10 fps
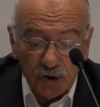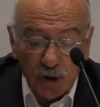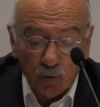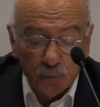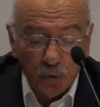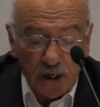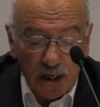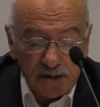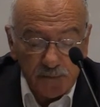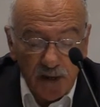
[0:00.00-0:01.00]
now,
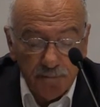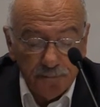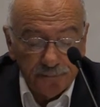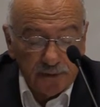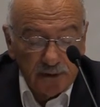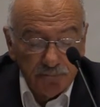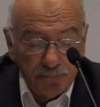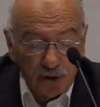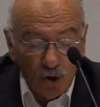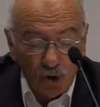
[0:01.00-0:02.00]
the Armenian world
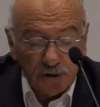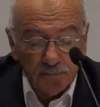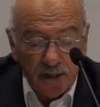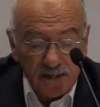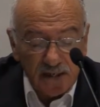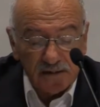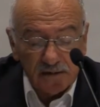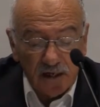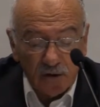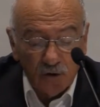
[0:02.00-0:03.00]
has a geographical focal
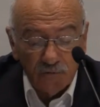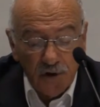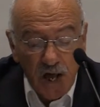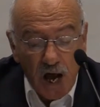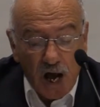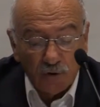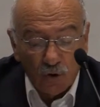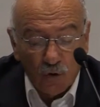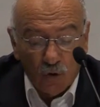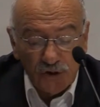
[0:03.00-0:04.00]
point, the Republic of
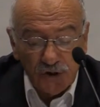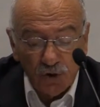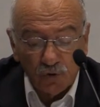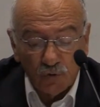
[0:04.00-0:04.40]
Armenia.